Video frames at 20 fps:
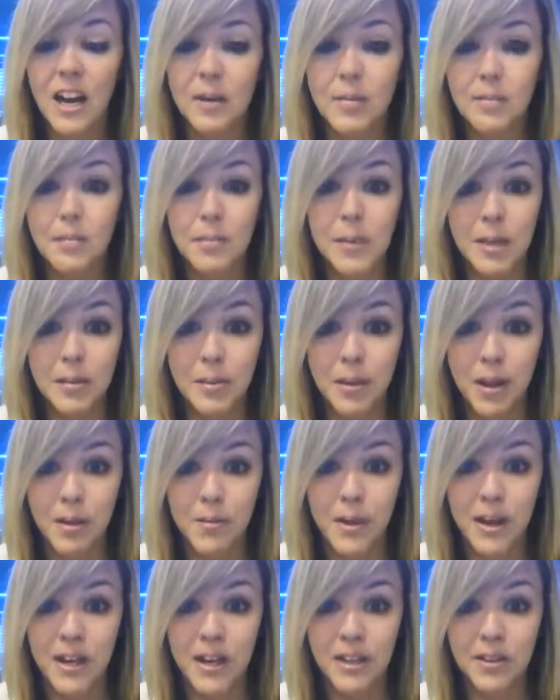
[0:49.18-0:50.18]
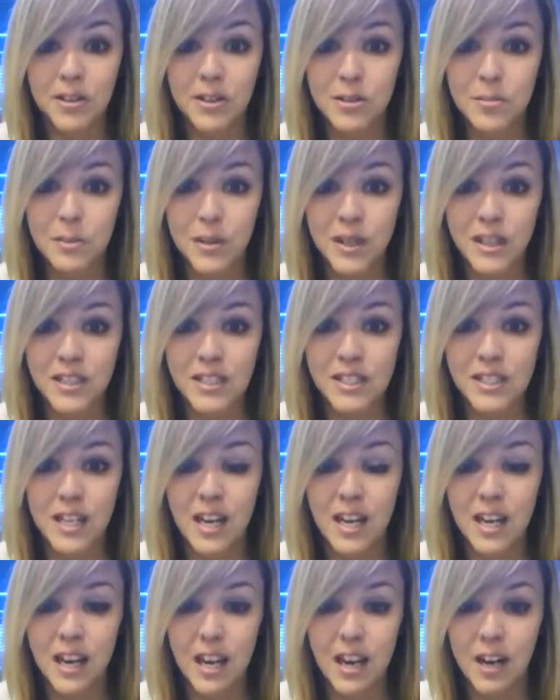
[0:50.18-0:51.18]
me apply my nails because
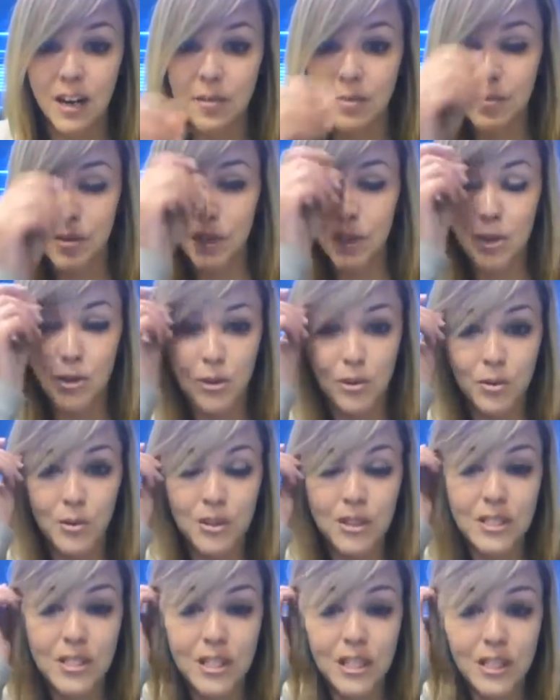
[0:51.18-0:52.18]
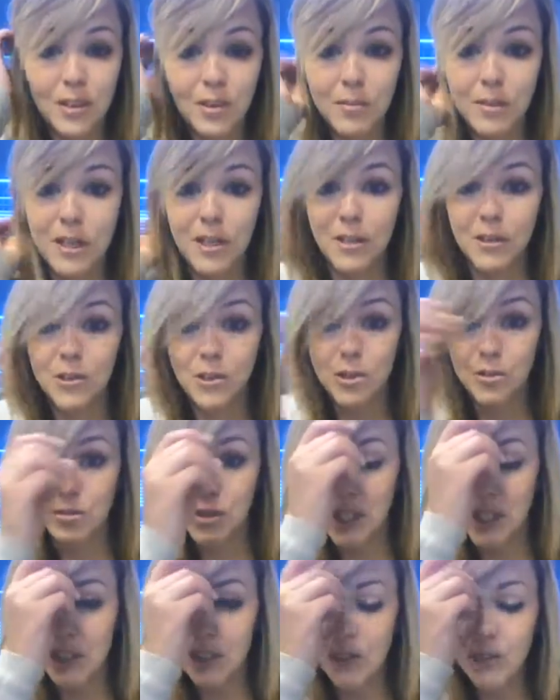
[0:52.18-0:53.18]
you see it on my YouTube
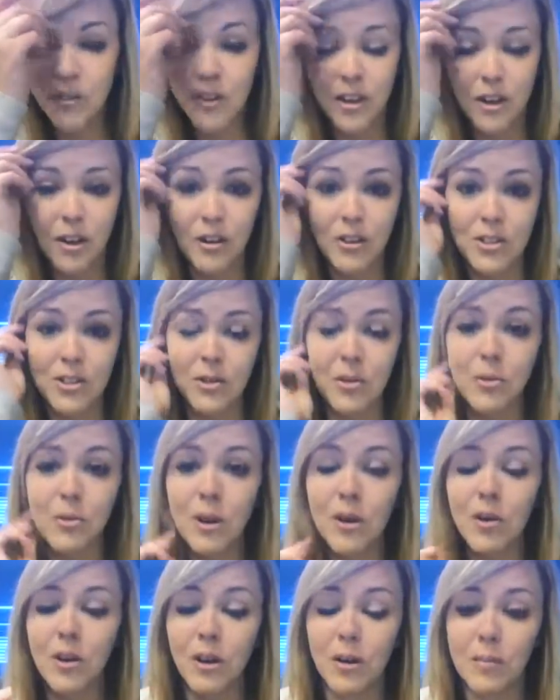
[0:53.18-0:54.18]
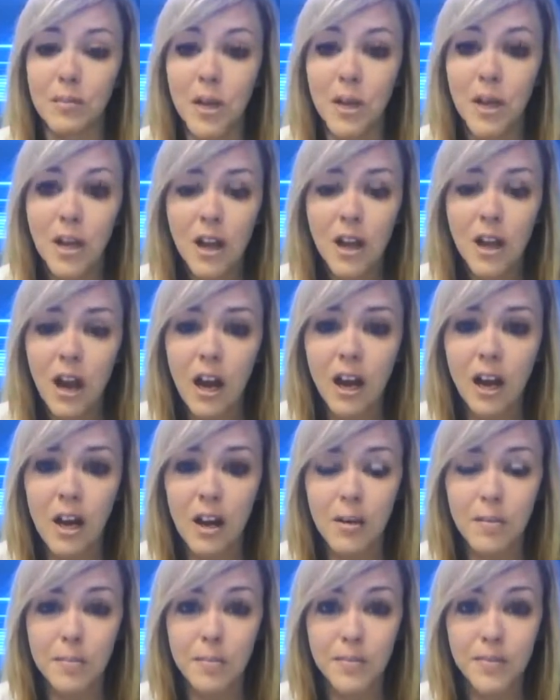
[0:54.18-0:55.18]
channel, then also welcome.
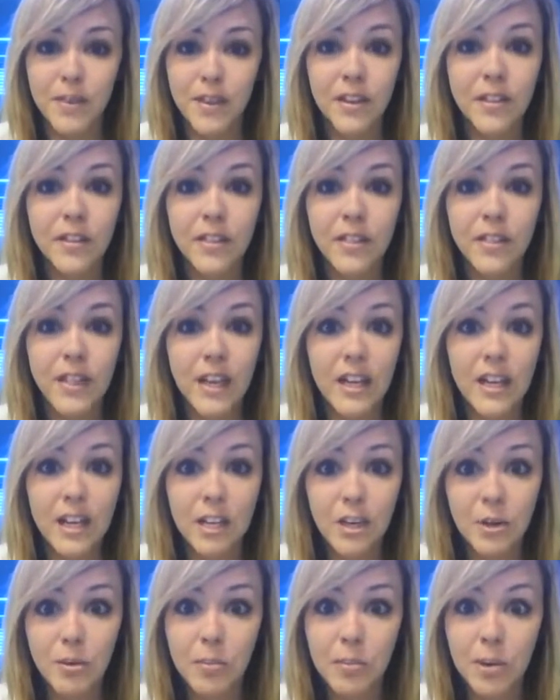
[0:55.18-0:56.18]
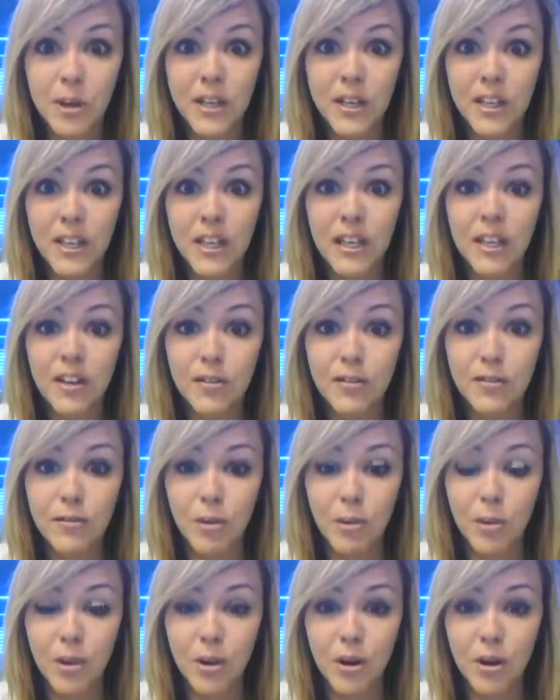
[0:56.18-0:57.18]
Thank you, Brittany,
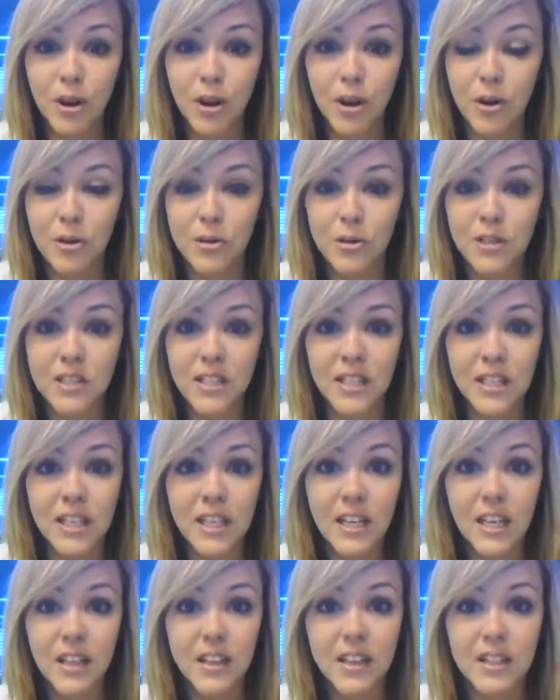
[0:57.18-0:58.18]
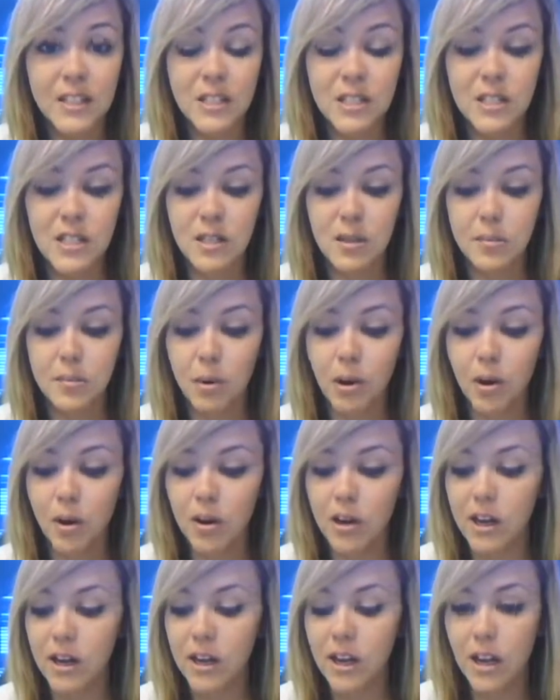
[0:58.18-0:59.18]
for hosting this
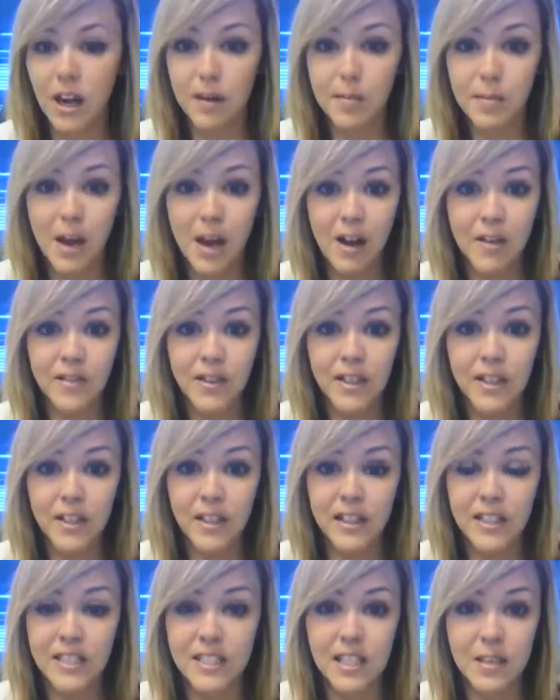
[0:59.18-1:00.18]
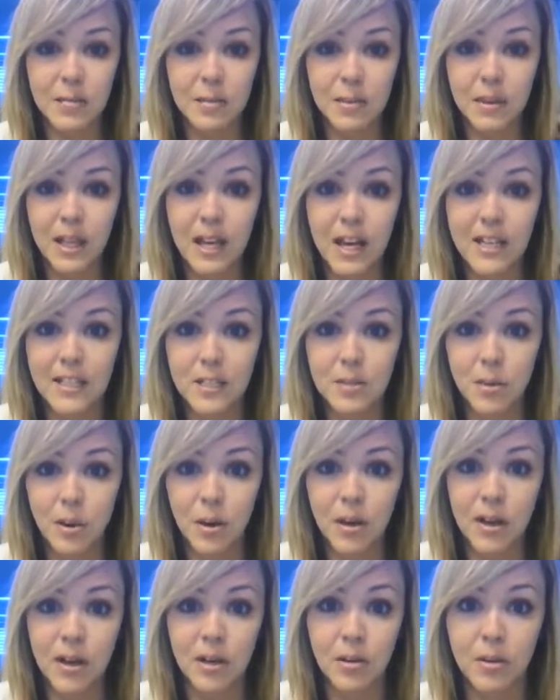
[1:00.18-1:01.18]
party. I'm having, like I said, a blast
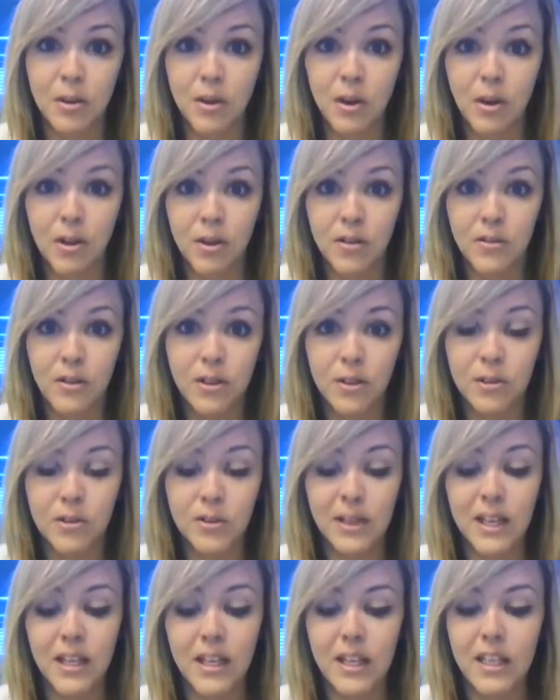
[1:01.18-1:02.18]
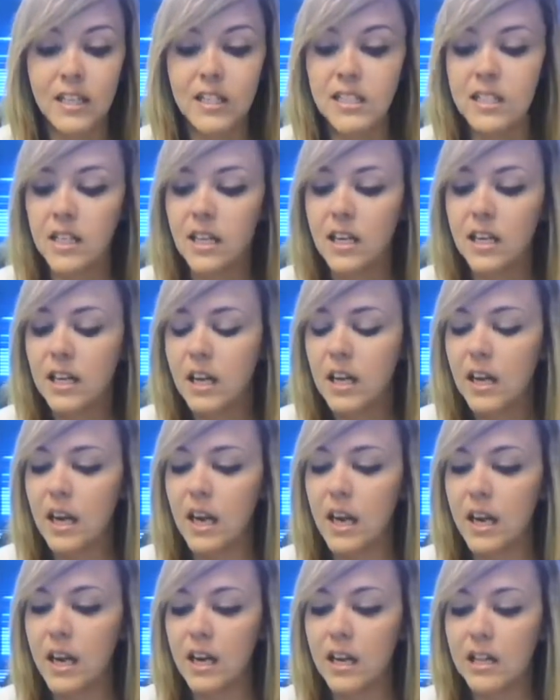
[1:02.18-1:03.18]
partying with all of you ladies,
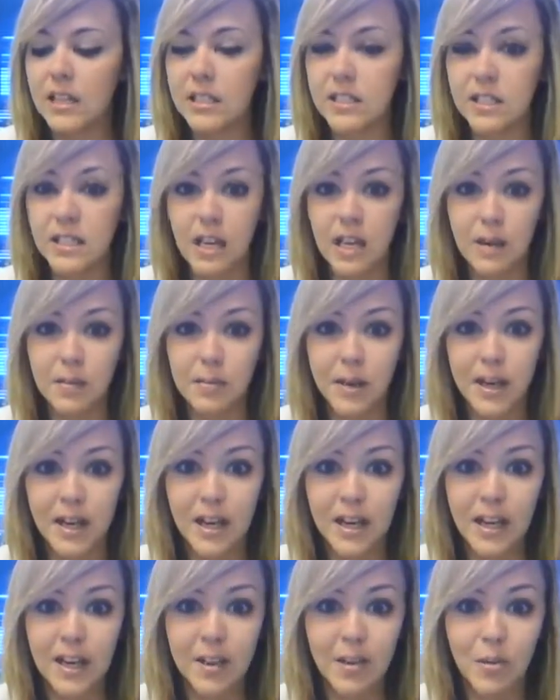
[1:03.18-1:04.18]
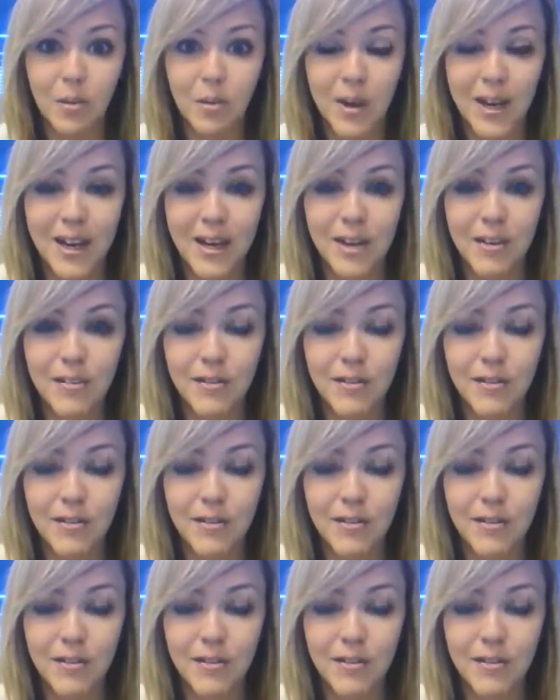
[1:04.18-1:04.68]
and I can't wait